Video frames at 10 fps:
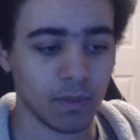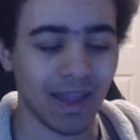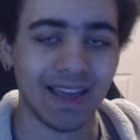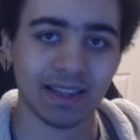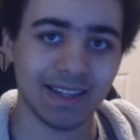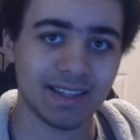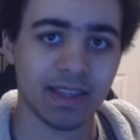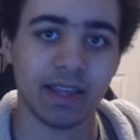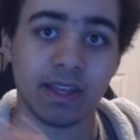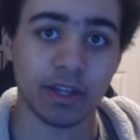At least
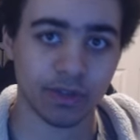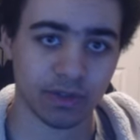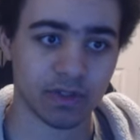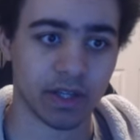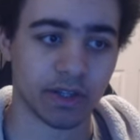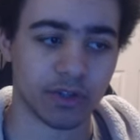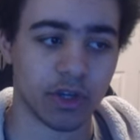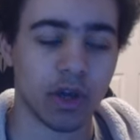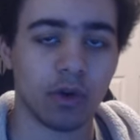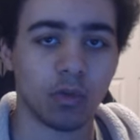the initial
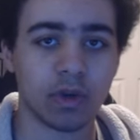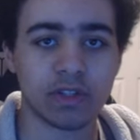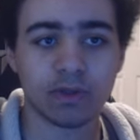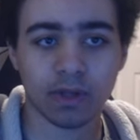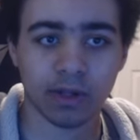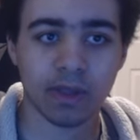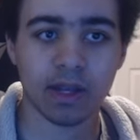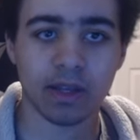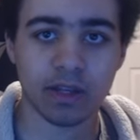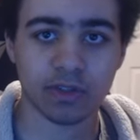stage. Once you clear
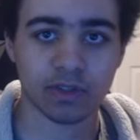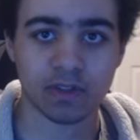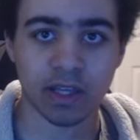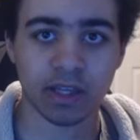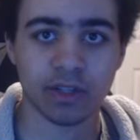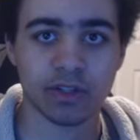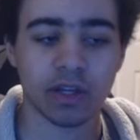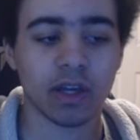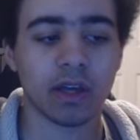that initial stage,